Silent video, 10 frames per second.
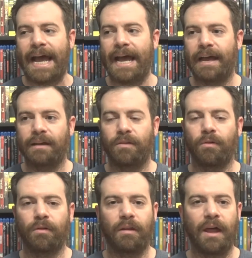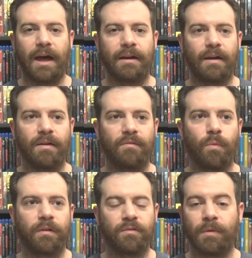and there are a lot of
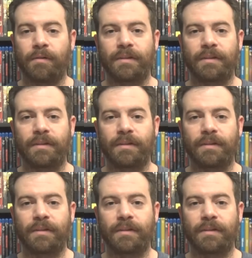ones from when I was